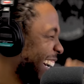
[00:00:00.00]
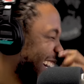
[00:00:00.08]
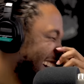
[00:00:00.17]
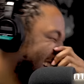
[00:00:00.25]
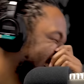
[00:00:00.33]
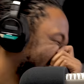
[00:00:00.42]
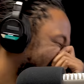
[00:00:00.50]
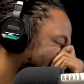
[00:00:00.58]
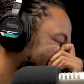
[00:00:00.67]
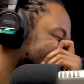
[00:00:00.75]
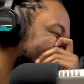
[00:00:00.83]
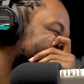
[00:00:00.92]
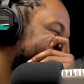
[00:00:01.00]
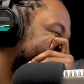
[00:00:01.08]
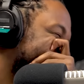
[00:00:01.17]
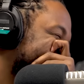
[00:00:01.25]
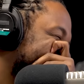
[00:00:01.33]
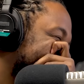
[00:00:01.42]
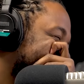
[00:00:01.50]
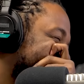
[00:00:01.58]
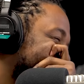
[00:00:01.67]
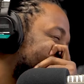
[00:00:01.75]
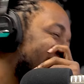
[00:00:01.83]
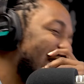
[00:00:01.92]
Are you guys cool yet? Or
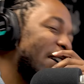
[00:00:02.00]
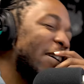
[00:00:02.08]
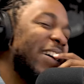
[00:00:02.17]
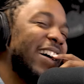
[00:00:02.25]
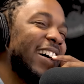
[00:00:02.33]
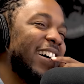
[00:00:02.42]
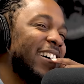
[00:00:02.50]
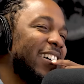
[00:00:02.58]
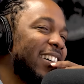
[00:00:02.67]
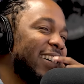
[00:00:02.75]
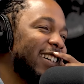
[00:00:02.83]
are y'all back to?